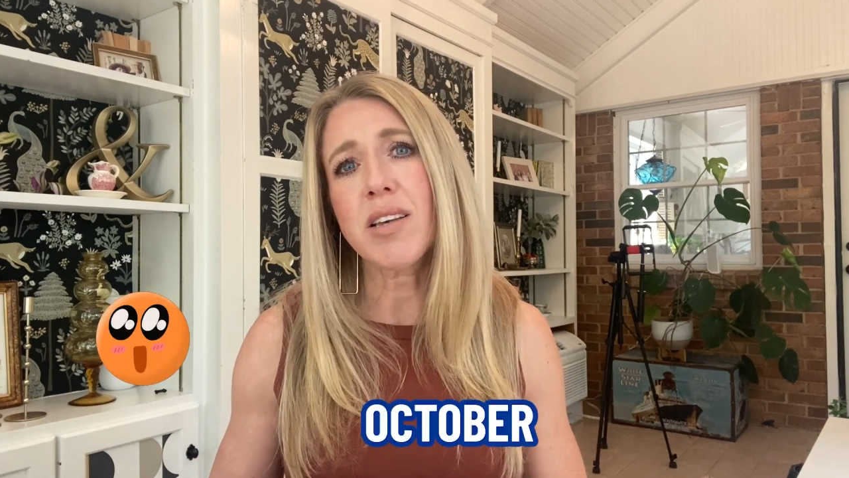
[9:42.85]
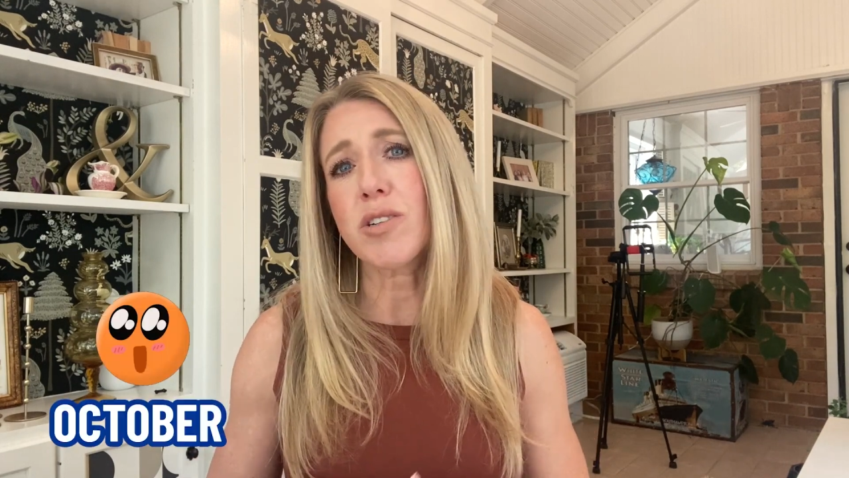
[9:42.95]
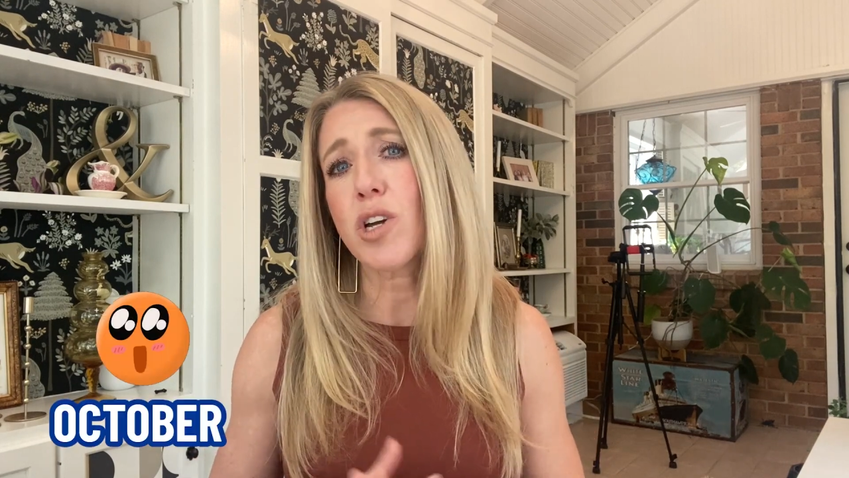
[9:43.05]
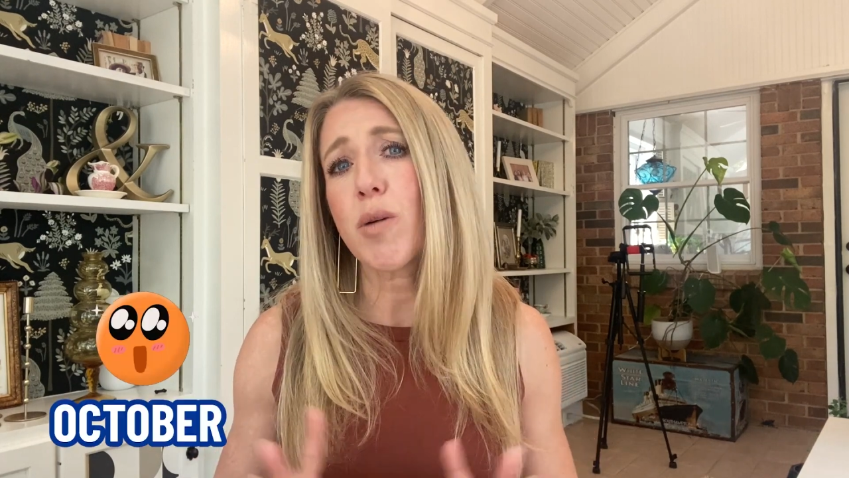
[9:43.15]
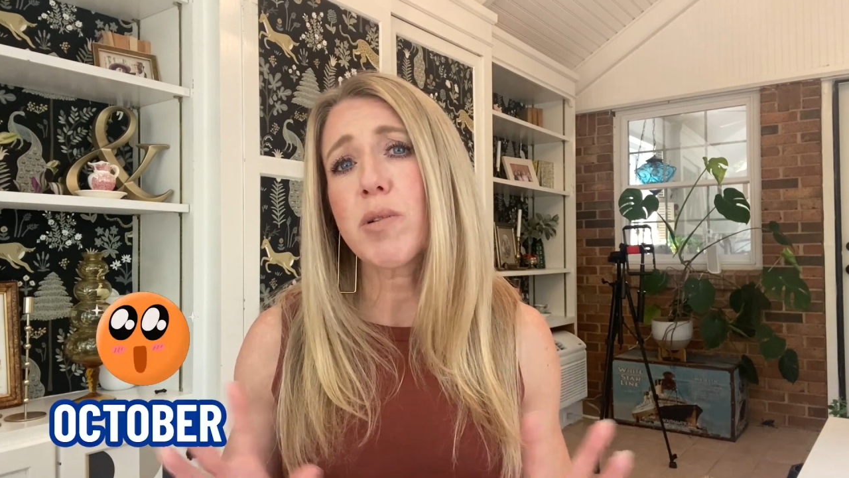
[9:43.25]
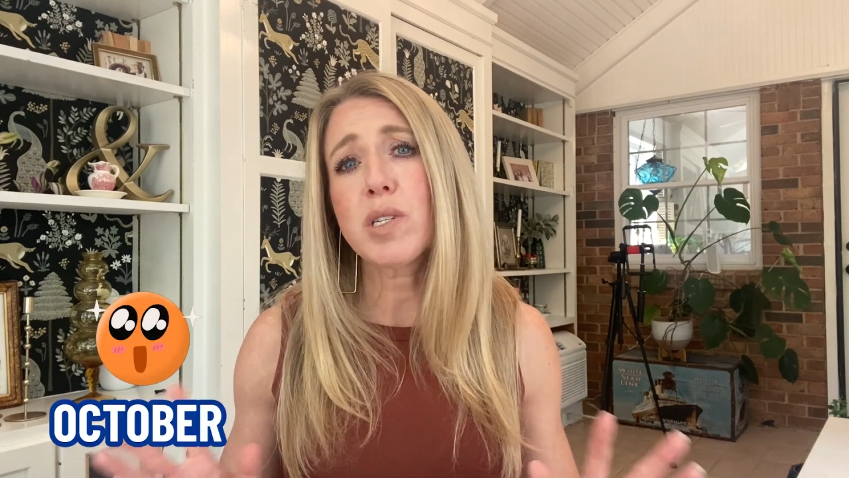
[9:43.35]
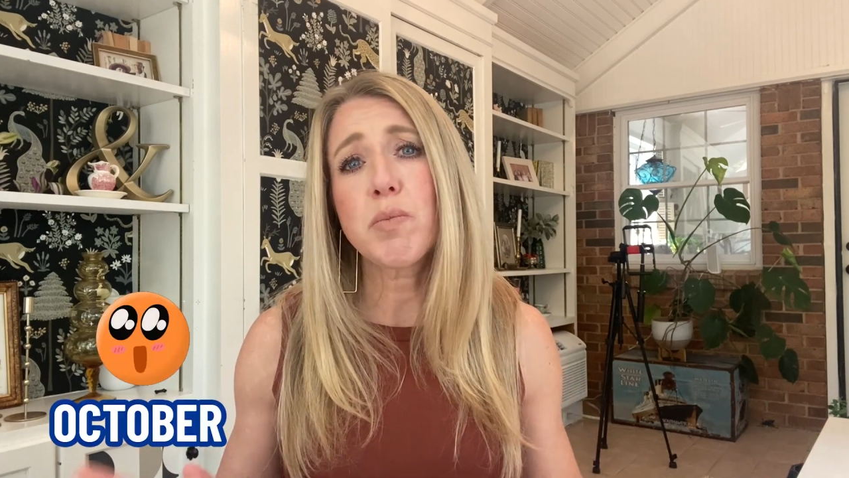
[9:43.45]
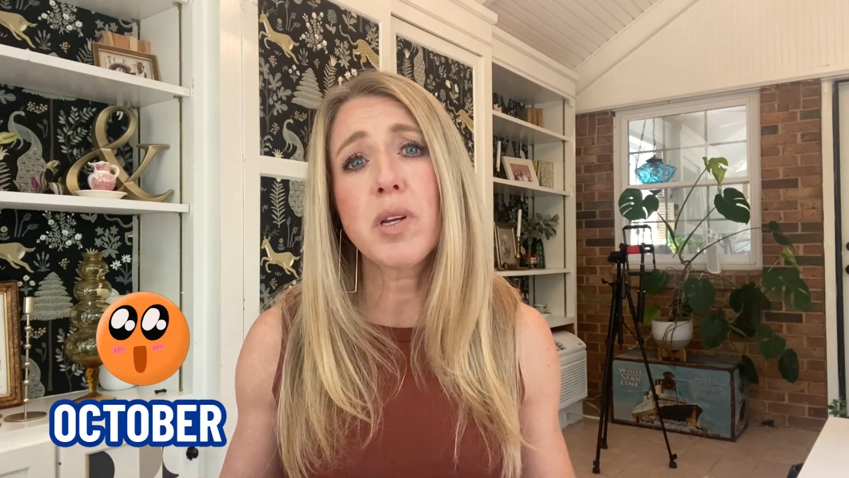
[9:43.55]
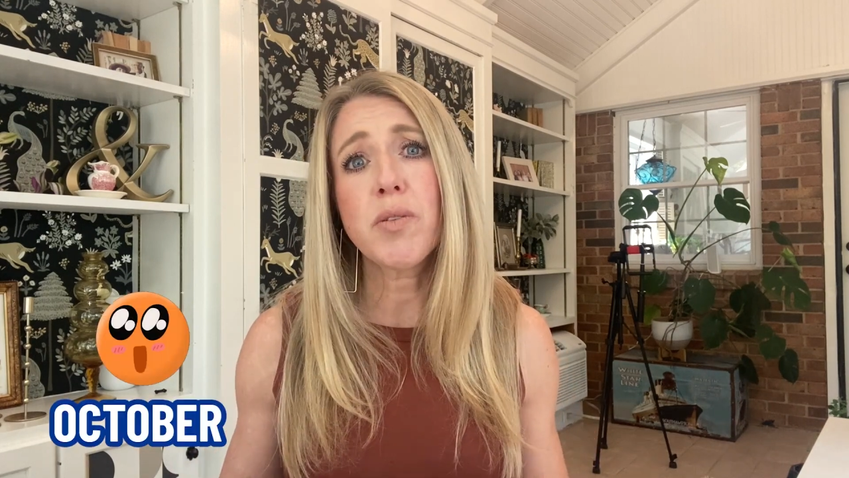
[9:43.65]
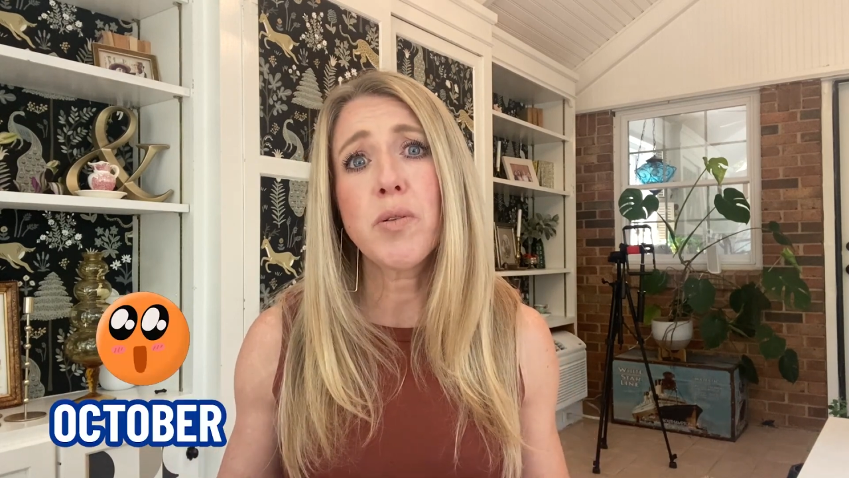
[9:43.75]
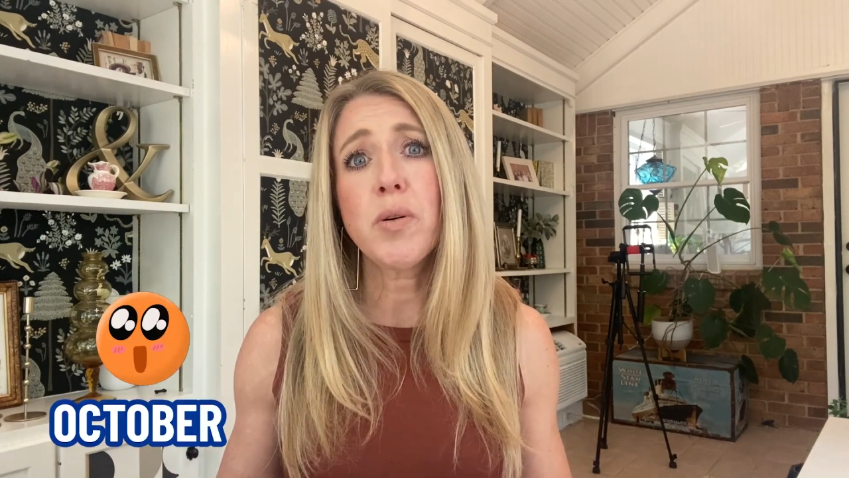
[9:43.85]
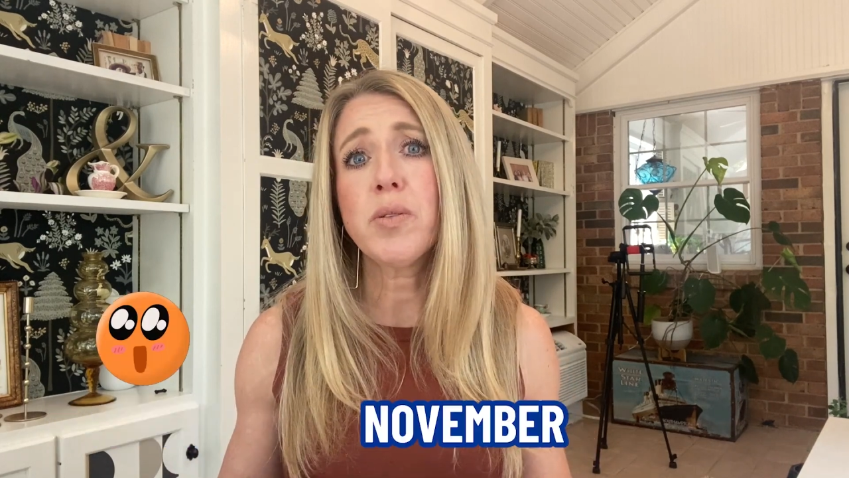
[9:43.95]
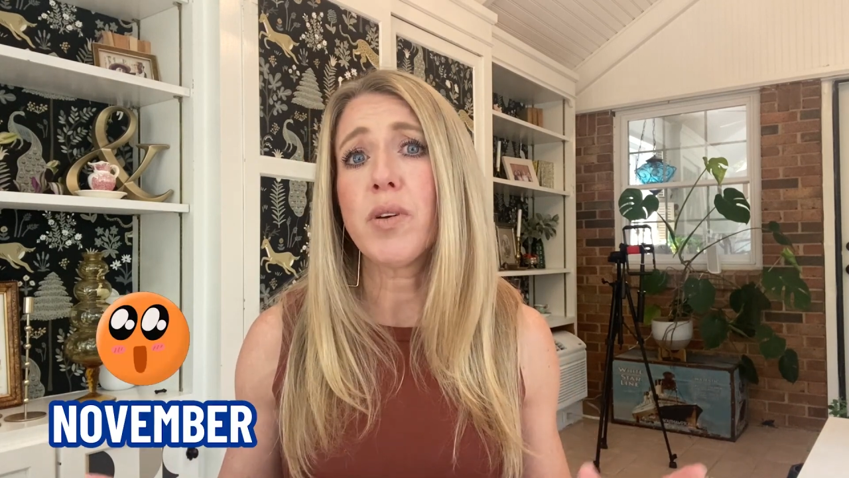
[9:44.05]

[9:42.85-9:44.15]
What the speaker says: October is beautiful.